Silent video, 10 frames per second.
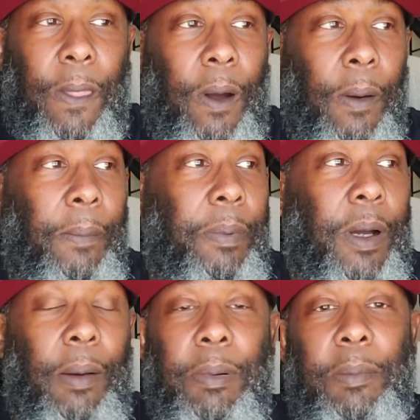a
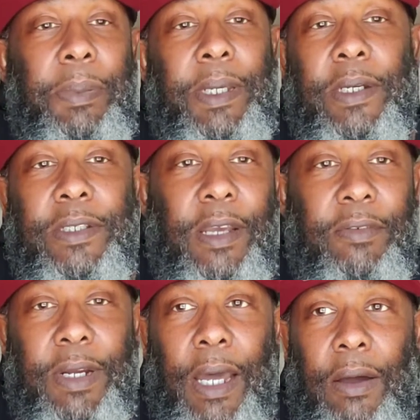couple of beers
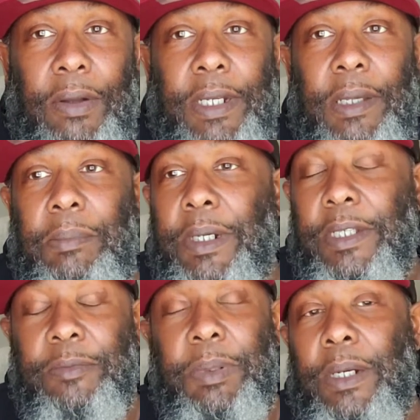every now and then, but
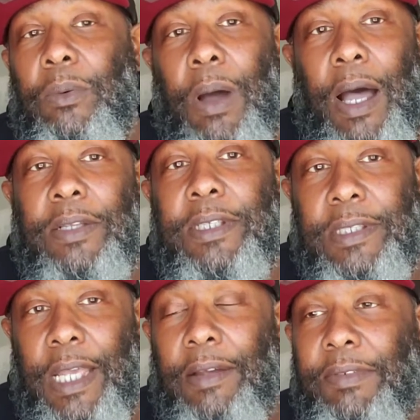it's been a while
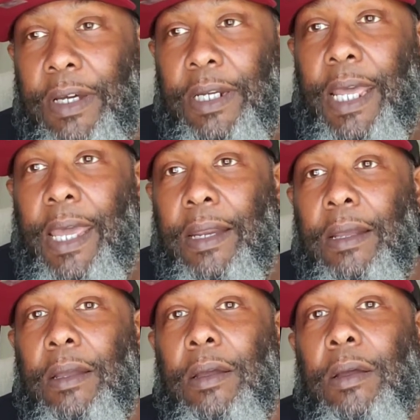since I've done that.
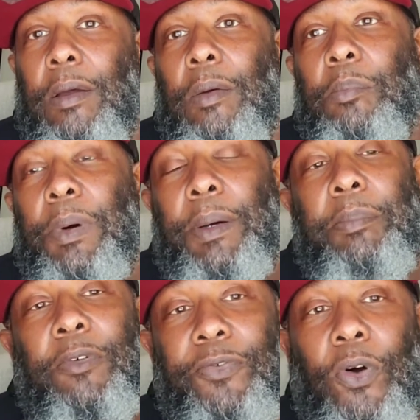But
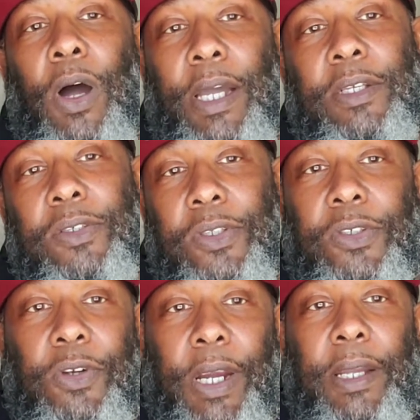before I used to
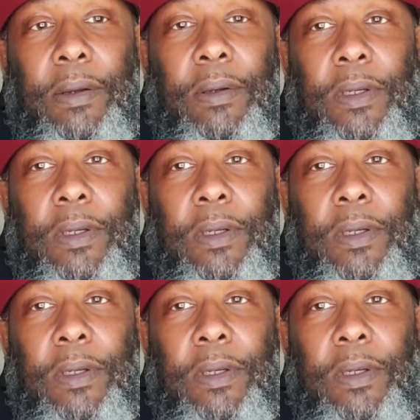drink,